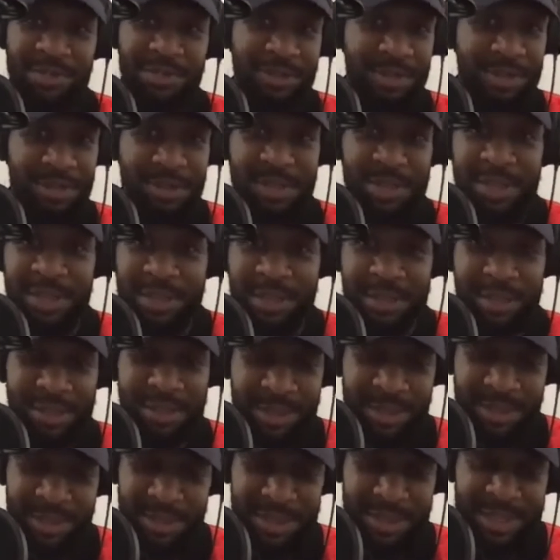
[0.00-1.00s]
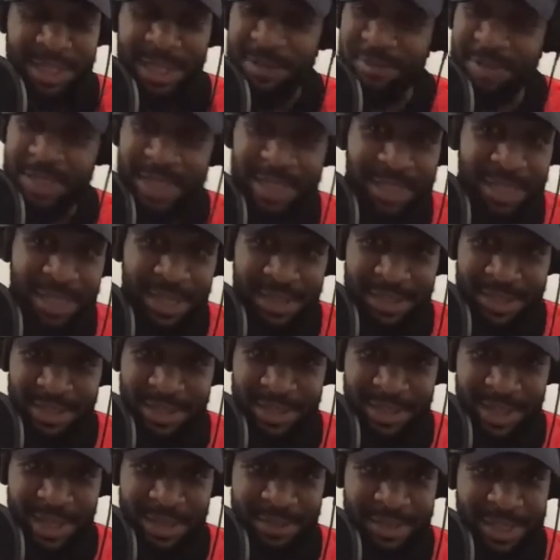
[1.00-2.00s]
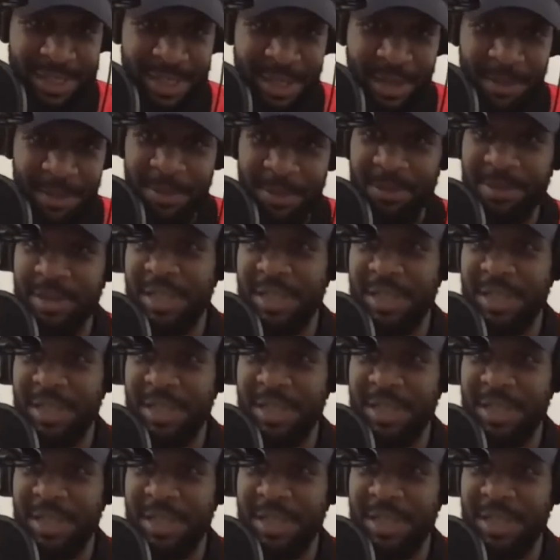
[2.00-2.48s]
you know, the 76ers have stepped up.